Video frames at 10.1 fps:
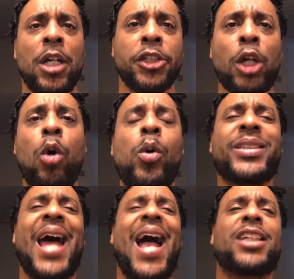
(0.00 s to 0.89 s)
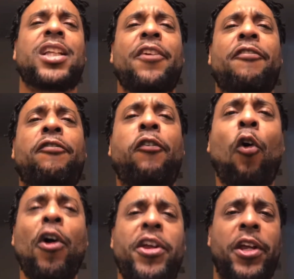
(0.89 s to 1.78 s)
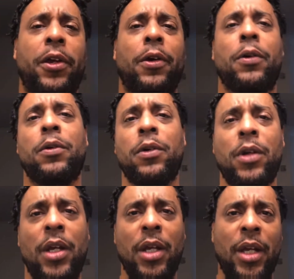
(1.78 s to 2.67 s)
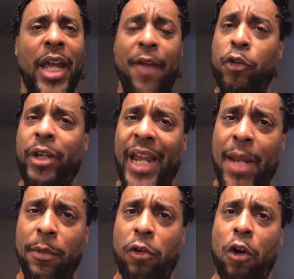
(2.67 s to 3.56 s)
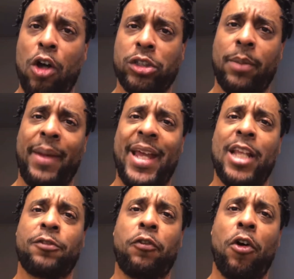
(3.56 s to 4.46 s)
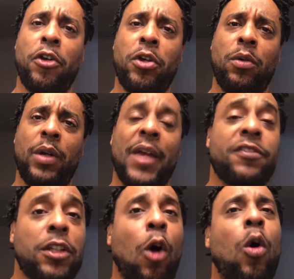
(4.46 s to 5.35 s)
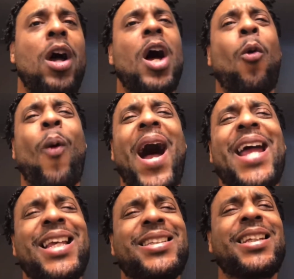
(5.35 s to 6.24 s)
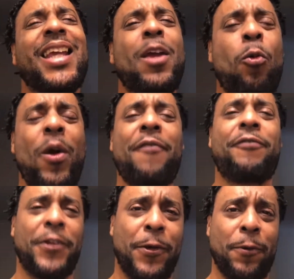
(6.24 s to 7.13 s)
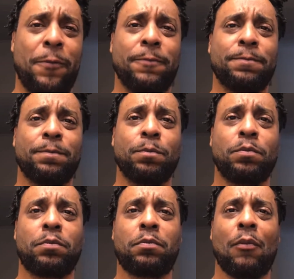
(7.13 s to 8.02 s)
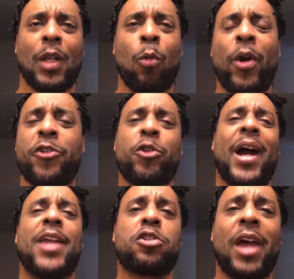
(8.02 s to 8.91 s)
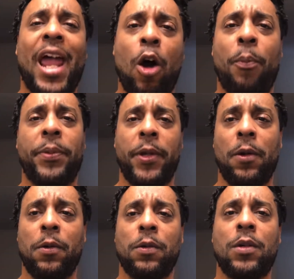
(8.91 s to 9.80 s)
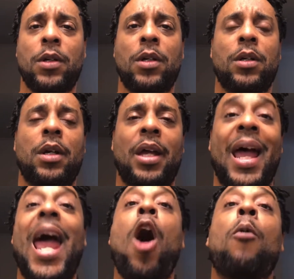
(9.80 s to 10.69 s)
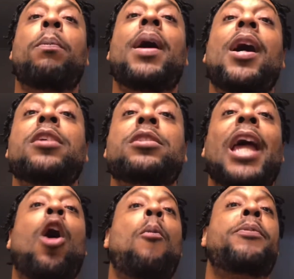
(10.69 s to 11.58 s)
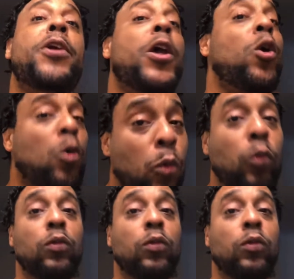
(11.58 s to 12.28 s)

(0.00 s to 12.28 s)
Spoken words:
So who is actually for you? Have you came across a man that's for you? If so, why isn't he with you? We're trying to help you. Help us help you.